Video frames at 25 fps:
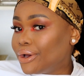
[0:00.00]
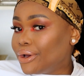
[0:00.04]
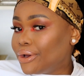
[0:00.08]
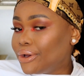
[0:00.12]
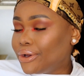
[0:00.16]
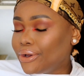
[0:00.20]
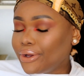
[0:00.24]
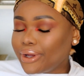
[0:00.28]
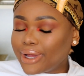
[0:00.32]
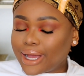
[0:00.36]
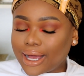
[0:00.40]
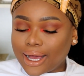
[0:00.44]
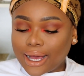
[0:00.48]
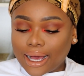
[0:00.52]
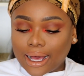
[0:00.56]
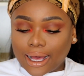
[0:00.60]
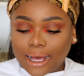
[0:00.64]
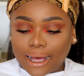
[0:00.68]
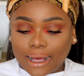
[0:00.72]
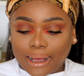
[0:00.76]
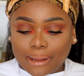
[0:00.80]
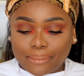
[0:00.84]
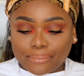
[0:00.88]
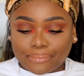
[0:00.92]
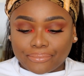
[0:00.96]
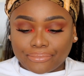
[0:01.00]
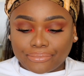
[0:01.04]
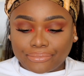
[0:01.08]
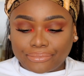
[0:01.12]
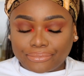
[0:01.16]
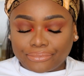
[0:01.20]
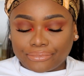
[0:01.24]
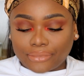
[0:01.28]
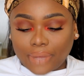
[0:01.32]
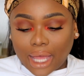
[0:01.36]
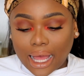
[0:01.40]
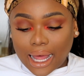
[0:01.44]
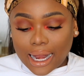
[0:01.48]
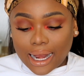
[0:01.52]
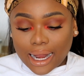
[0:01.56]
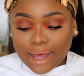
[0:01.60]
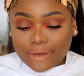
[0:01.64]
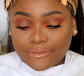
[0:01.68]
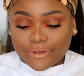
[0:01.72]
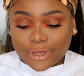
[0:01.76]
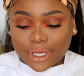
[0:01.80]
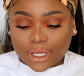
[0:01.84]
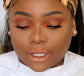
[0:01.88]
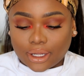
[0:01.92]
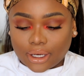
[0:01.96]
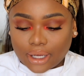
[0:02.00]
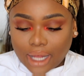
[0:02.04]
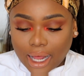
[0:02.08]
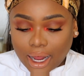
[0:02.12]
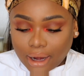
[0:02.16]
I love it.